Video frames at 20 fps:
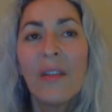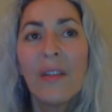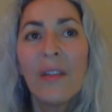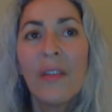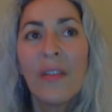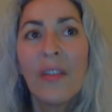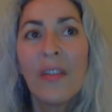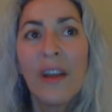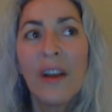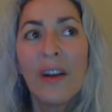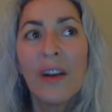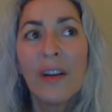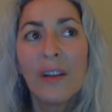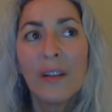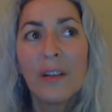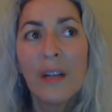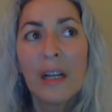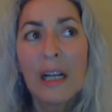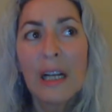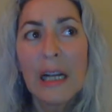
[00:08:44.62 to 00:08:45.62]

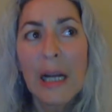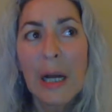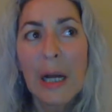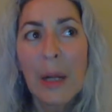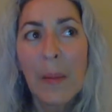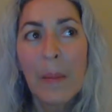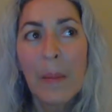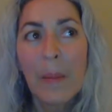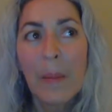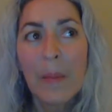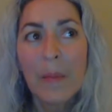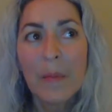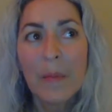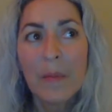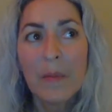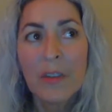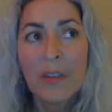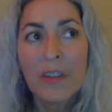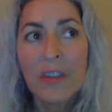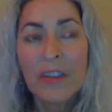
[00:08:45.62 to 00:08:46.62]
their um,
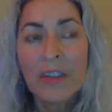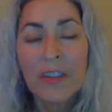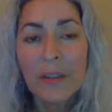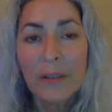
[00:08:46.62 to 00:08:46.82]
just